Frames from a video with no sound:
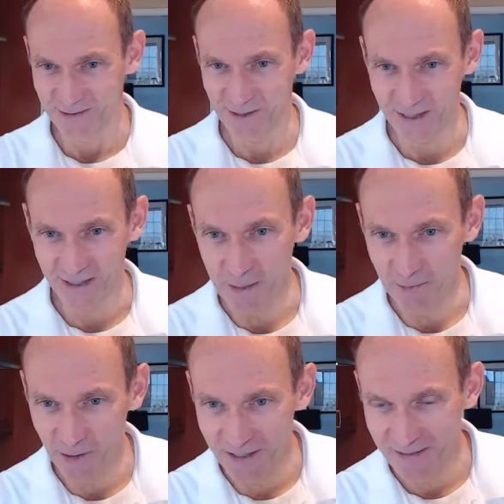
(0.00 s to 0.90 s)
Okay, hi,
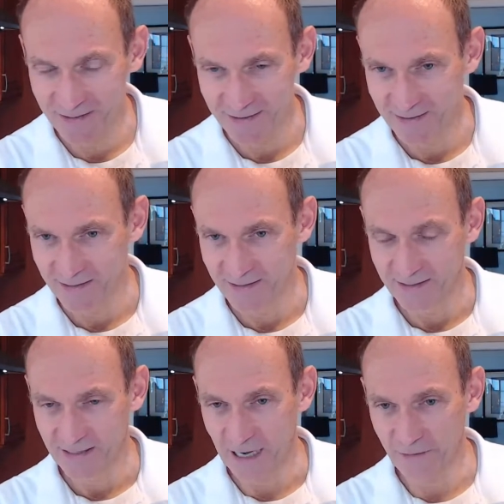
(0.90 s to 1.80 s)
Marie.
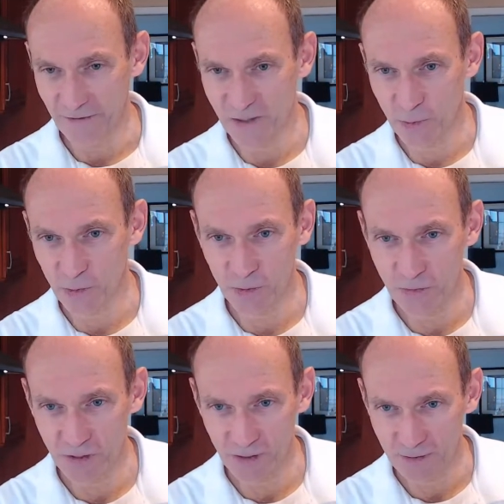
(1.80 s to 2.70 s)
Hi, Facebook
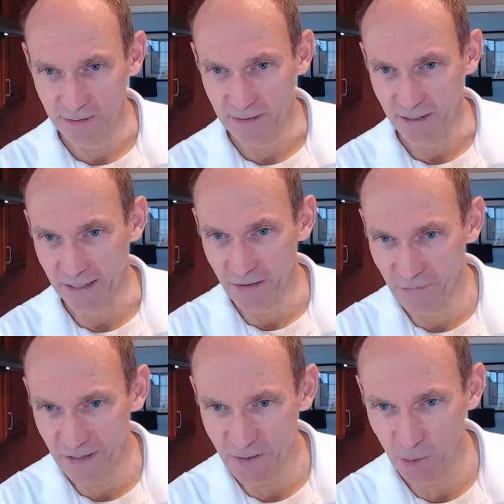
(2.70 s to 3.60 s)
user. Another
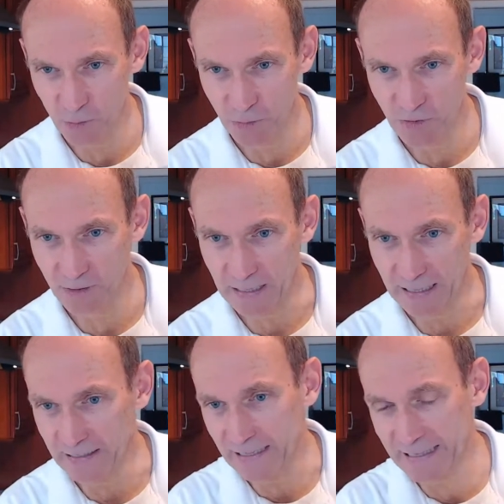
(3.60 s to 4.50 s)
Facebook user.
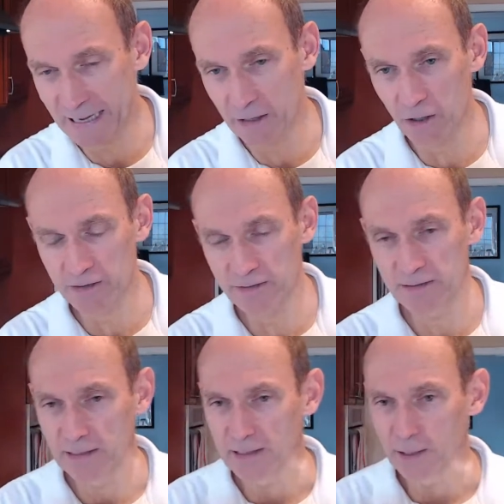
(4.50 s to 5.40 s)
I cannot
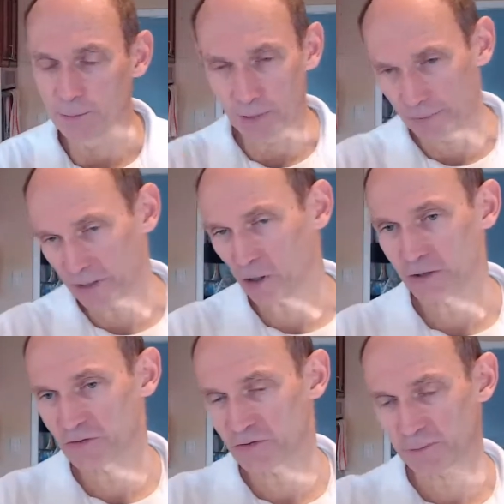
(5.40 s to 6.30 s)

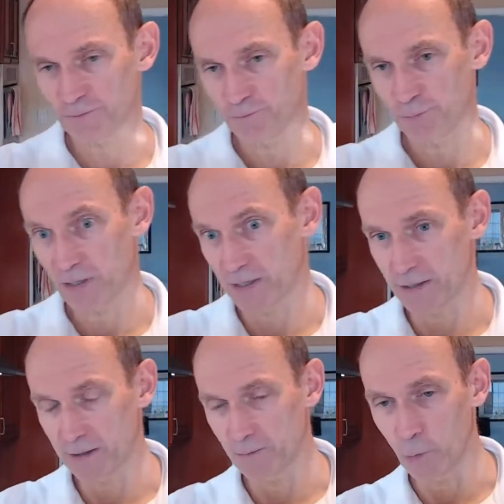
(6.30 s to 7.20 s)
because
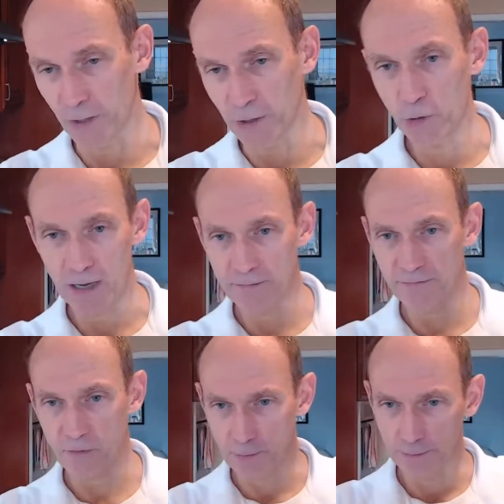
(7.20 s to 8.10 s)
when you are
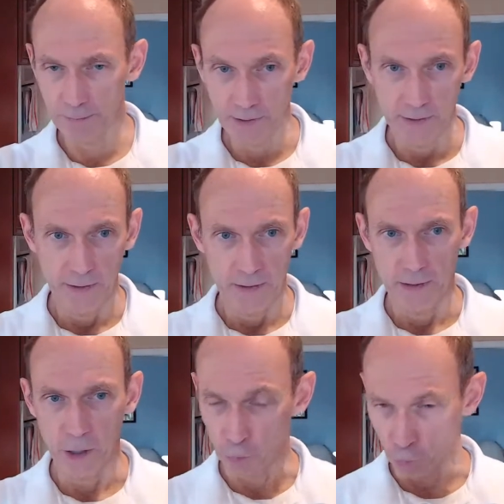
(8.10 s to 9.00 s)
from
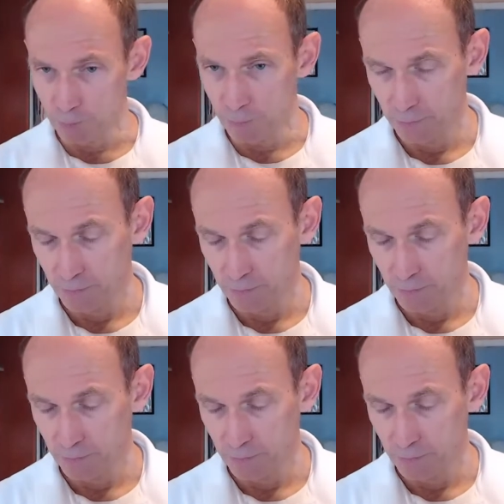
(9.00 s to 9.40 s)
a group,